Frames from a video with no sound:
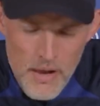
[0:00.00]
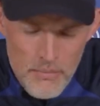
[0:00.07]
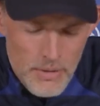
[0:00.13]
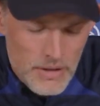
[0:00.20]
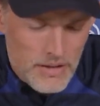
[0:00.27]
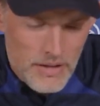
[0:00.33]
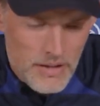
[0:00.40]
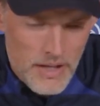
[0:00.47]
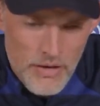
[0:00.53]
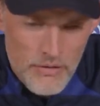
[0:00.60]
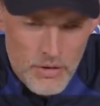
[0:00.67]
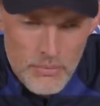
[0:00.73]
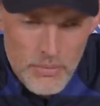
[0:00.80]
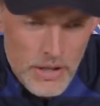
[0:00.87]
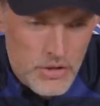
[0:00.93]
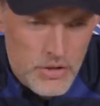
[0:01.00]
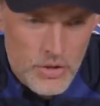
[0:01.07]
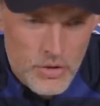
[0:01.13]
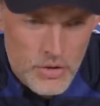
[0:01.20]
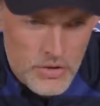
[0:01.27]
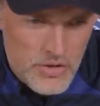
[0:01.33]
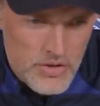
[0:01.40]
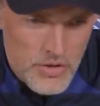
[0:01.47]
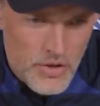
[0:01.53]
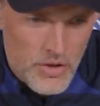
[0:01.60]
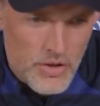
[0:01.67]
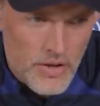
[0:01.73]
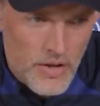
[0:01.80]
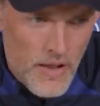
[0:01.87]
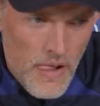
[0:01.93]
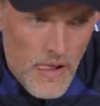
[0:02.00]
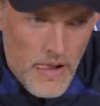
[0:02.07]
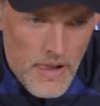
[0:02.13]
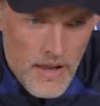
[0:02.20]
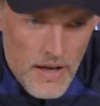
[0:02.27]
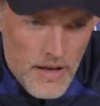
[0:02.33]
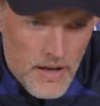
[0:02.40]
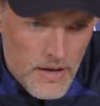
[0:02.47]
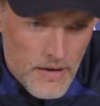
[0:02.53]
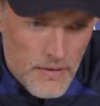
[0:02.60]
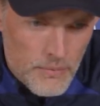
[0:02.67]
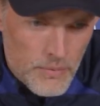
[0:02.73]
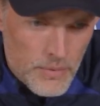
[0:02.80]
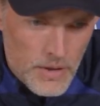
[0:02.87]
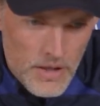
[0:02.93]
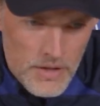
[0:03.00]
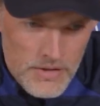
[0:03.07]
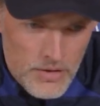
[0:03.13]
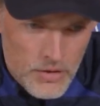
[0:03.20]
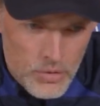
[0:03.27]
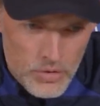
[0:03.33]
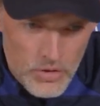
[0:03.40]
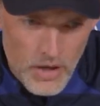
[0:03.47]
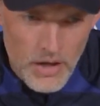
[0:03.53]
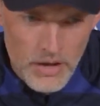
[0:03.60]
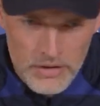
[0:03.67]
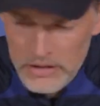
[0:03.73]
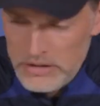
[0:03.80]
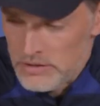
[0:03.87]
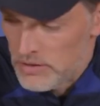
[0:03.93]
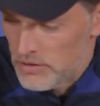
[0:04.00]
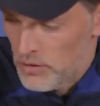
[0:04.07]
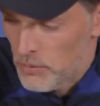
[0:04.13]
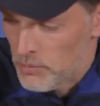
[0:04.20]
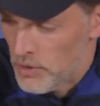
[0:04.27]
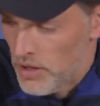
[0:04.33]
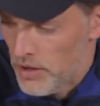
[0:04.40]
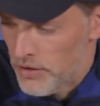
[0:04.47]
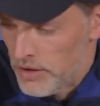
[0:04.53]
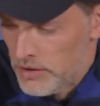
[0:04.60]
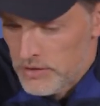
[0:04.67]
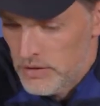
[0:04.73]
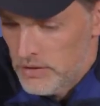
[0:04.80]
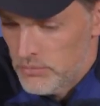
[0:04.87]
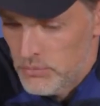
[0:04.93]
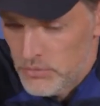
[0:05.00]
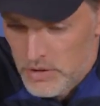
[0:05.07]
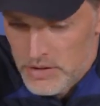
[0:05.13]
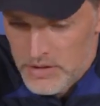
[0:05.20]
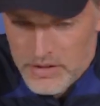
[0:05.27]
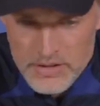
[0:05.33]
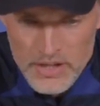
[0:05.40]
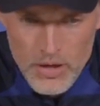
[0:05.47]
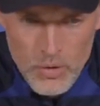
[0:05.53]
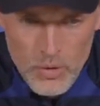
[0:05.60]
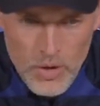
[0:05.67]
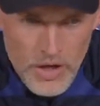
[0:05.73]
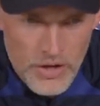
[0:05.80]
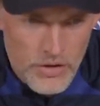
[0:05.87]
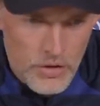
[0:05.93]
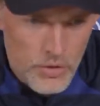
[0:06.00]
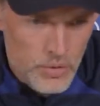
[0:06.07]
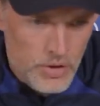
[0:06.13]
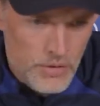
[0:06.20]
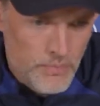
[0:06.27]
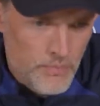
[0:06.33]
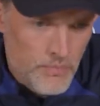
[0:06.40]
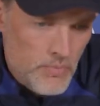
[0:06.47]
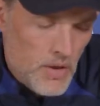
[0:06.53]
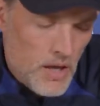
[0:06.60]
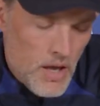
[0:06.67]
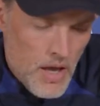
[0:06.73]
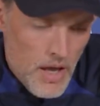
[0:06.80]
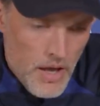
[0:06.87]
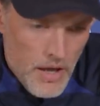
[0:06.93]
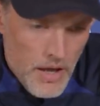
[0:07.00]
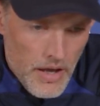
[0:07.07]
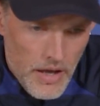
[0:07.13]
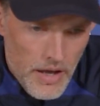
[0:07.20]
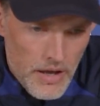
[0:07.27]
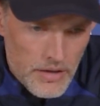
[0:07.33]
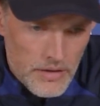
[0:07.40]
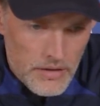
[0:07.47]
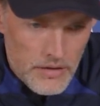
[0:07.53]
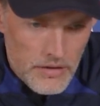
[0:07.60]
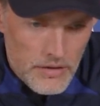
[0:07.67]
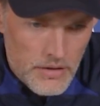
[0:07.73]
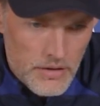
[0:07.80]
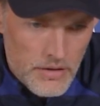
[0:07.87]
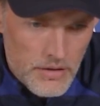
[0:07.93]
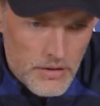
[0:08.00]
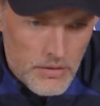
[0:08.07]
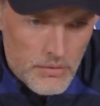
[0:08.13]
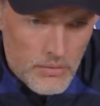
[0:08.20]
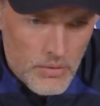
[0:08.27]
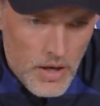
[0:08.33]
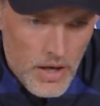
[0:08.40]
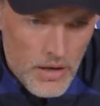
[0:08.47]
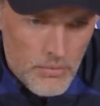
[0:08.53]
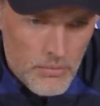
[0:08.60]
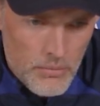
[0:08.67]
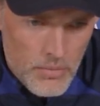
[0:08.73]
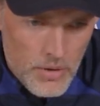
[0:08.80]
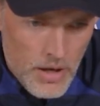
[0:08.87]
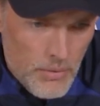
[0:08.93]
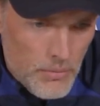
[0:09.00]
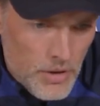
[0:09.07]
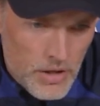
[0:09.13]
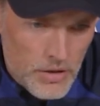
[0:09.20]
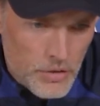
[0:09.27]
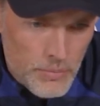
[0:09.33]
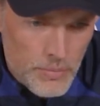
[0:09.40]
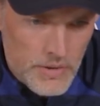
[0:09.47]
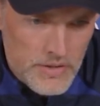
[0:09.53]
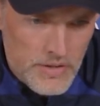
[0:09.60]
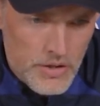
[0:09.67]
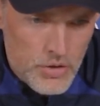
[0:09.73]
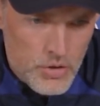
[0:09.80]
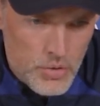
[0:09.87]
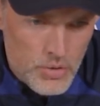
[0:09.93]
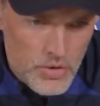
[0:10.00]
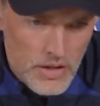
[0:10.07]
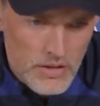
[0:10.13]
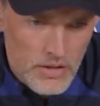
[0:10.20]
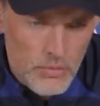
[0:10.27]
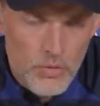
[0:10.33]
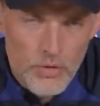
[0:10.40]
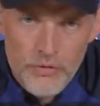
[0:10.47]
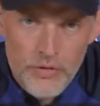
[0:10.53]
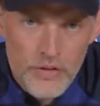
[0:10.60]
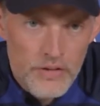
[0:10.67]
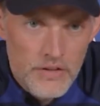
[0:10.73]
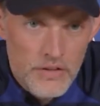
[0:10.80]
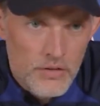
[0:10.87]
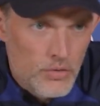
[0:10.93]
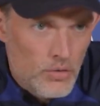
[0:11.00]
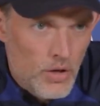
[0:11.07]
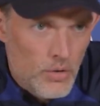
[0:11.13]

But never a major concern. He has a good heart. He's a top character. This is how I knew him. And I'm 100% sure that he will fit into